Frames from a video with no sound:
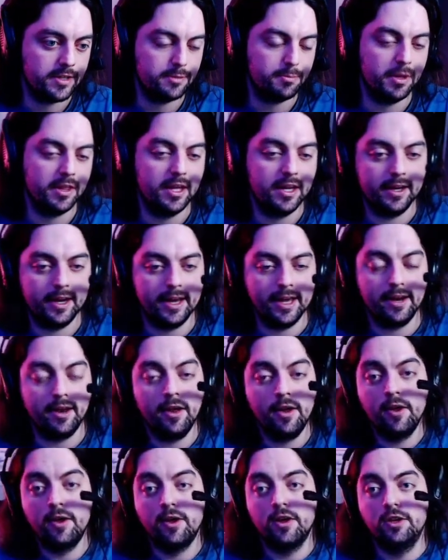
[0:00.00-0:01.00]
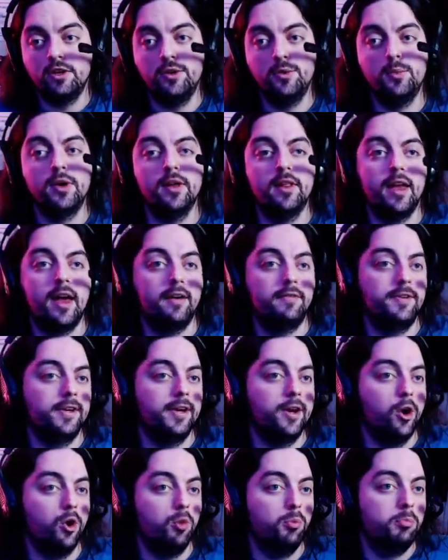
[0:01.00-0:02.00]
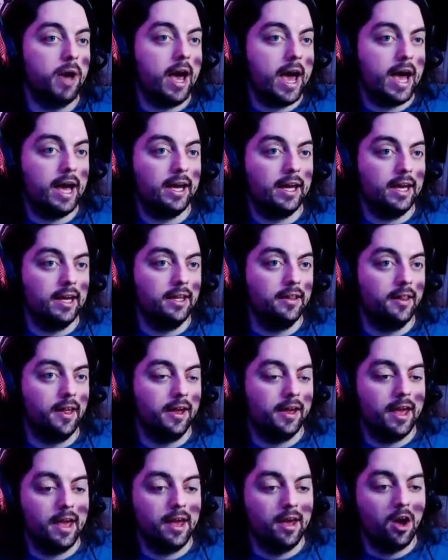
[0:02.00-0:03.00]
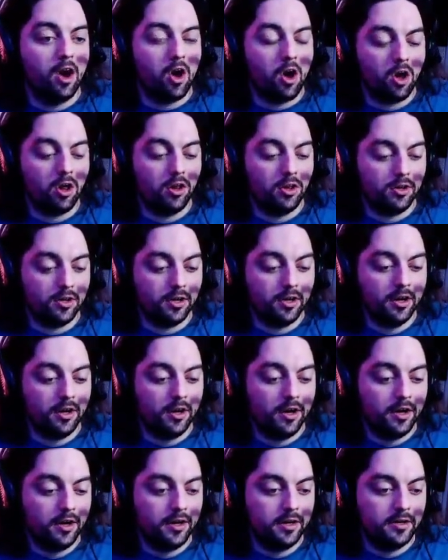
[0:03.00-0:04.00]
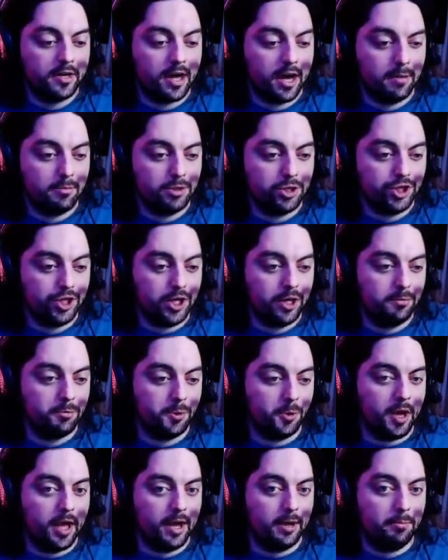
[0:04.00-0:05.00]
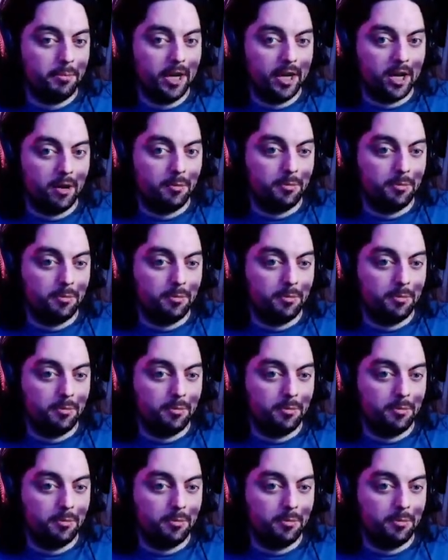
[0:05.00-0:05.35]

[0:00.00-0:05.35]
But then again, you will have to go back in like a hauler type ship and pick up